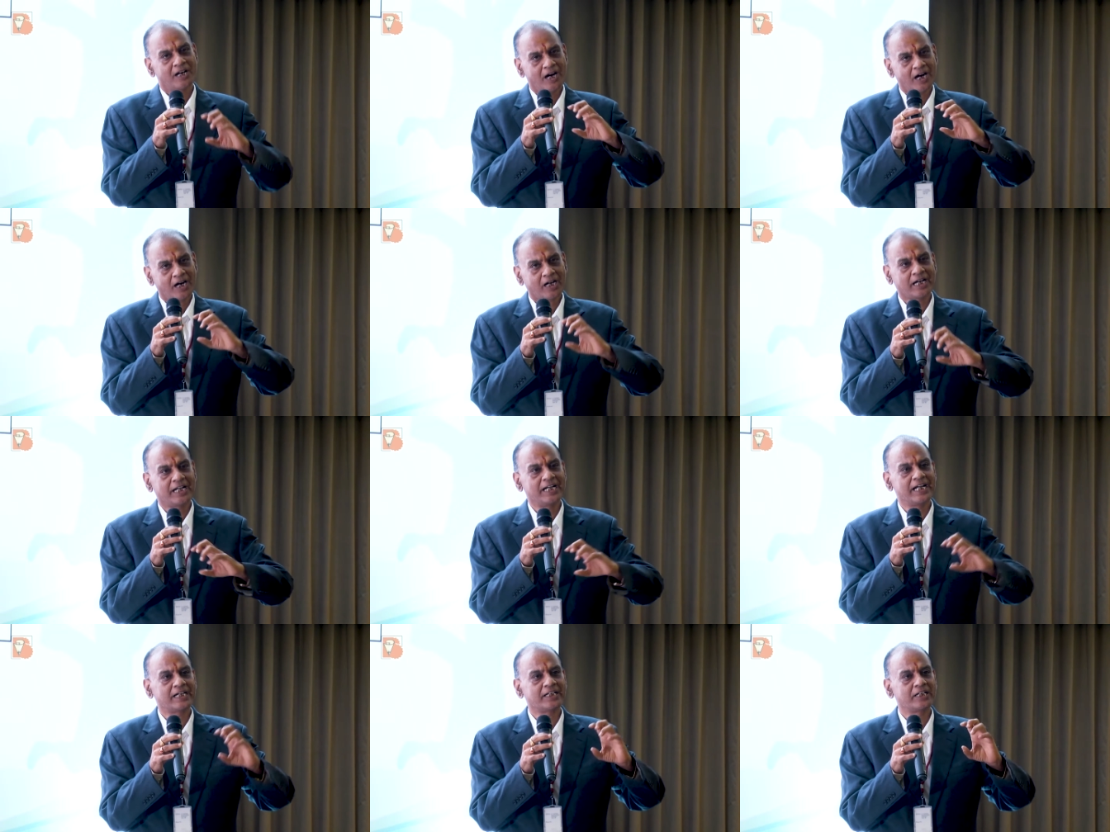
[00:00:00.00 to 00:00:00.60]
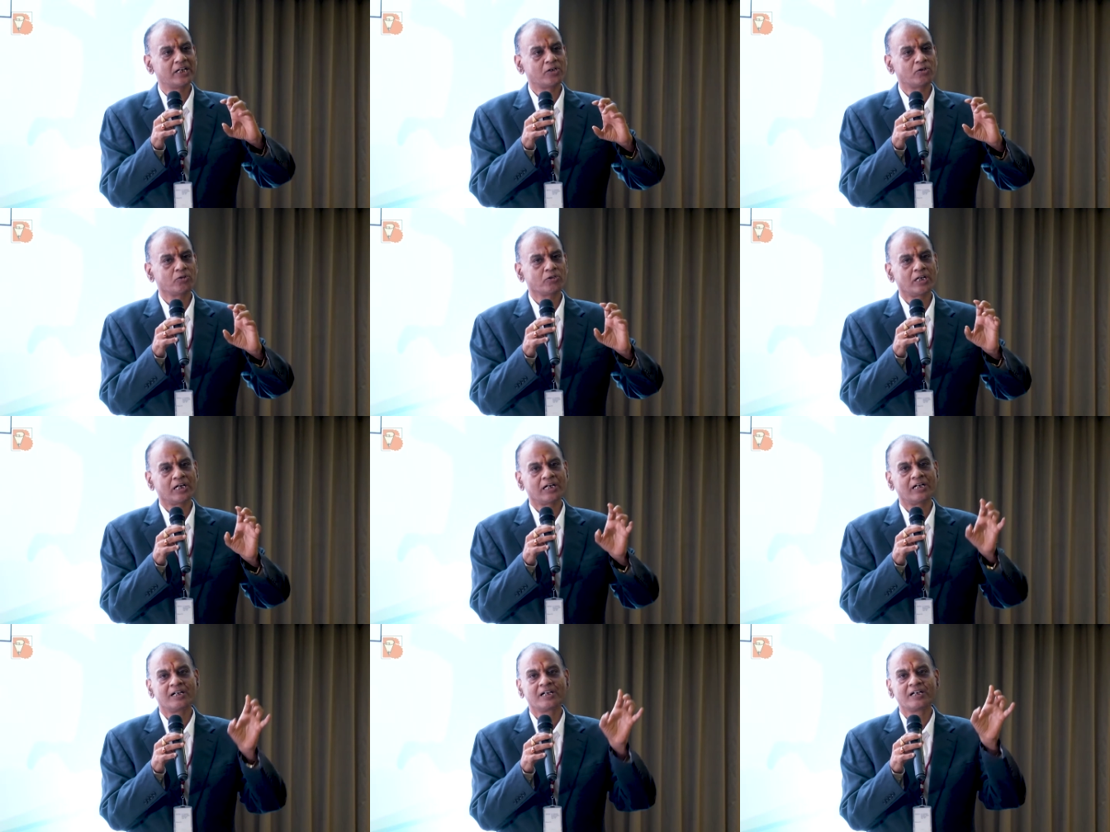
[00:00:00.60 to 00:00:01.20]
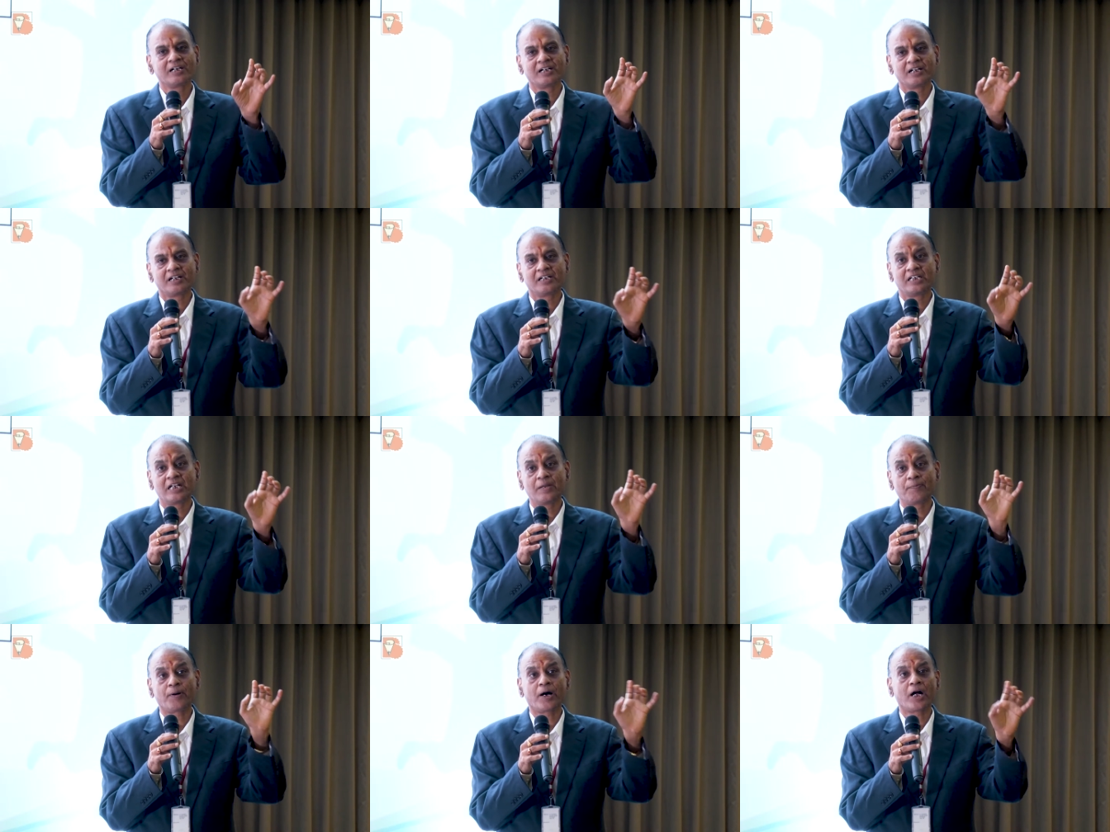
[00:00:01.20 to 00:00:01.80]
uh, connected to the
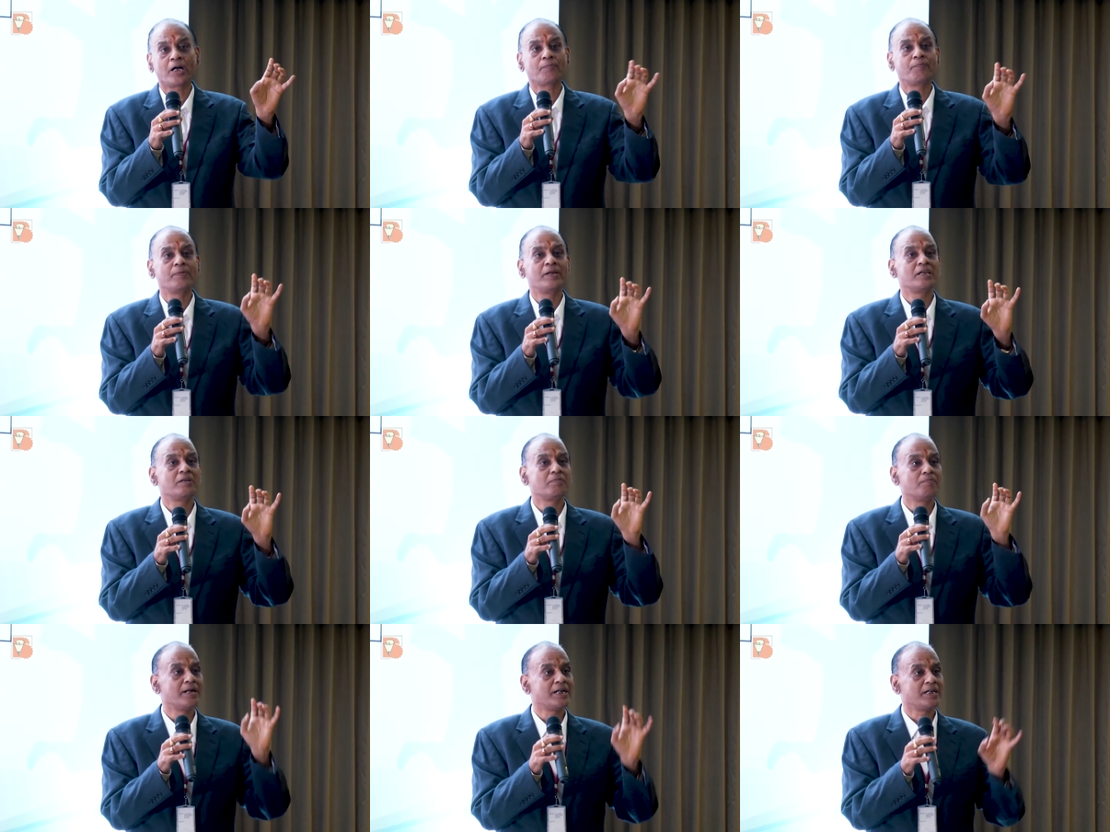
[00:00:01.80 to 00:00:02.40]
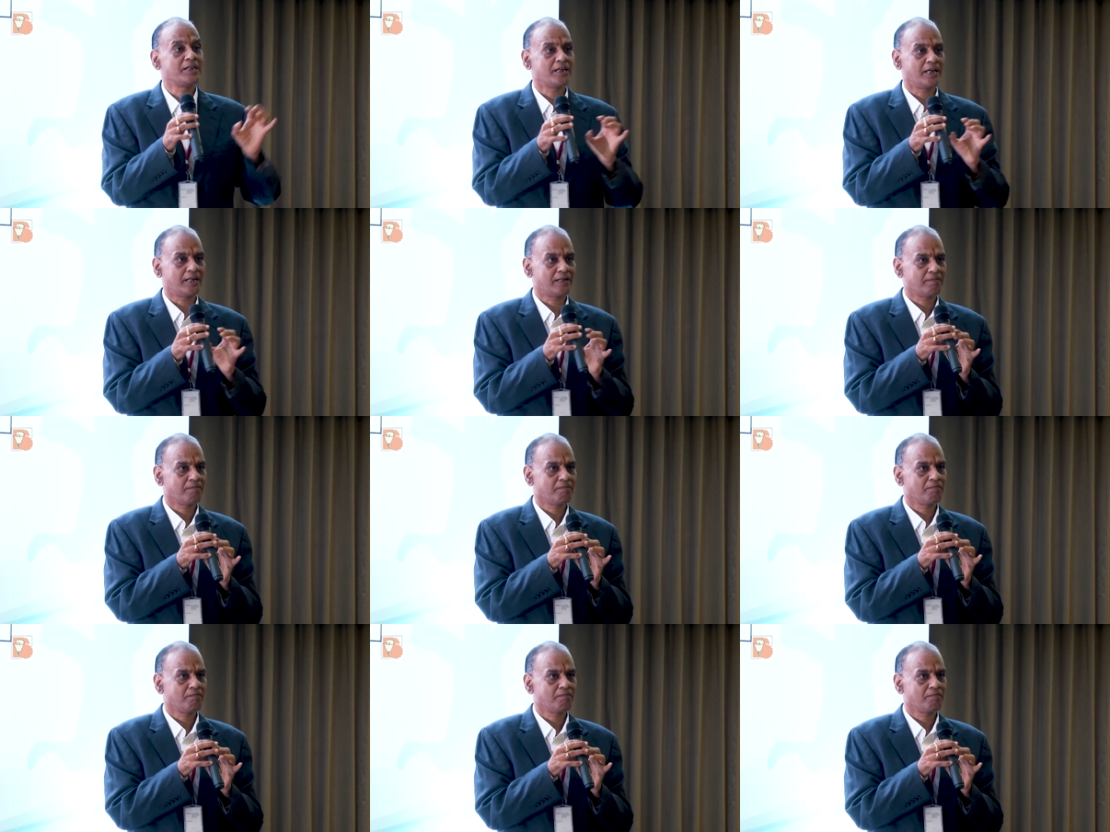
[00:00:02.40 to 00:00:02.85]
department mentor.